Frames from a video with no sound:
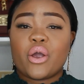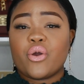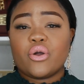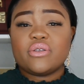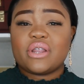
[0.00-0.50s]
my
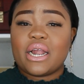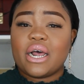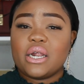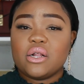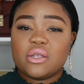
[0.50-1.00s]
girls that
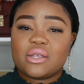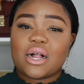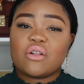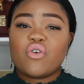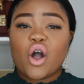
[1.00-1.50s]
are a little
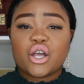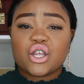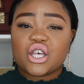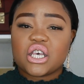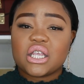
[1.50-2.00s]

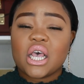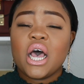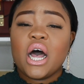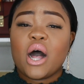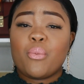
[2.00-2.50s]
self-conscious
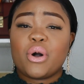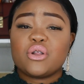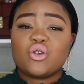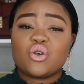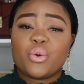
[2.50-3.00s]

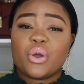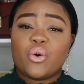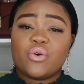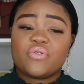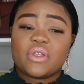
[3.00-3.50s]
about showing
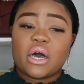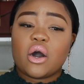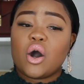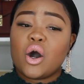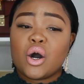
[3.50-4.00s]
off
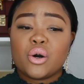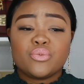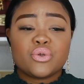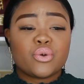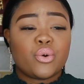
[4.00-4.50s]
their
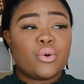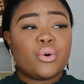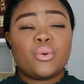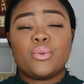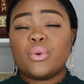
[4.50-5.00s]
arms,
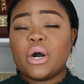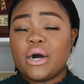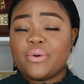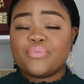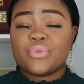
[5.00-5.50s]
or
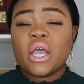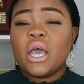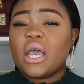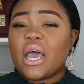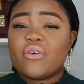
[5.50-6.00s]

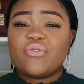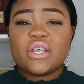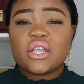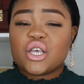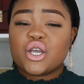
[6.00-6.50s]
have
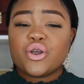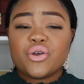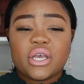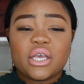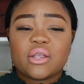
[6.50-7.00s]

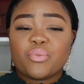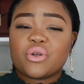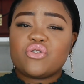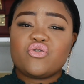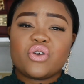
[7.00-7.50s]
insecurities
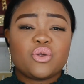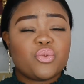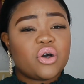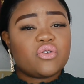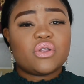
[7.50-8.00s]
about stretch
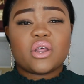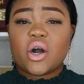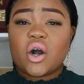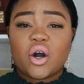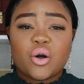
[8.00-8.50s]
marks on their
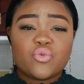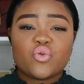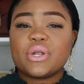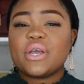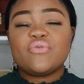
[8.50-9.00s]

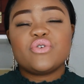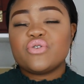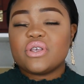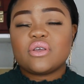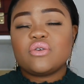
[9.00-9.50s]
arms, whatever
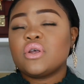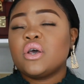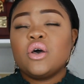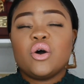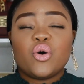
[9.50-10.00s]
reason
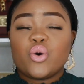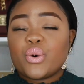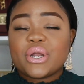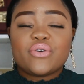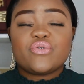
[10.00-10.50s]
or
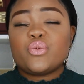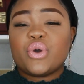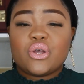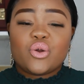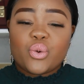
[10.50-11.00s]
whatever
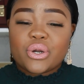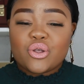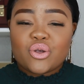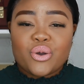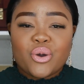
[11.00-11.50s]
way you don't want
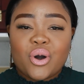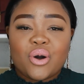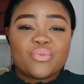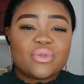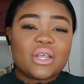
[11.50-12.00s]
to show your
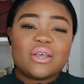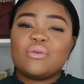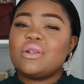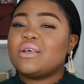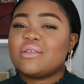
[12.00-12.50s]
arm.
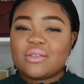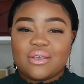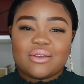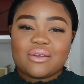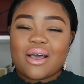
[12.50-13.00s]

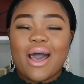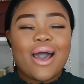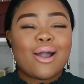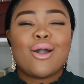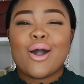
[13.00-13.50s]
Listen,
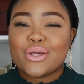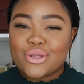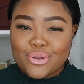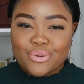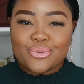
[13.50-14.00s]
I
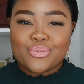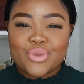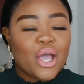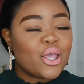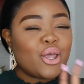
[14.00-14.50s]
got you.
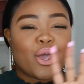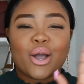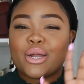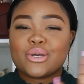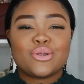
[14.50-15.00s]
You
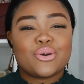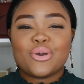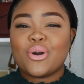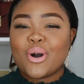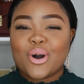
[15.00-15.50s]
ain't gotta show
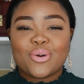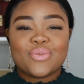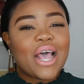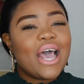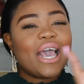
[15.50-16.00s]
your
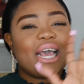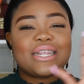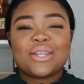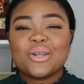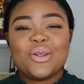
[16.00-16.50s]
arms.
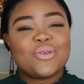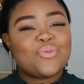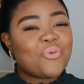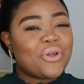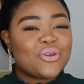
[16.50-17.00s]
It's still a
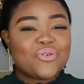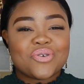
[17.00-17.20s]
spring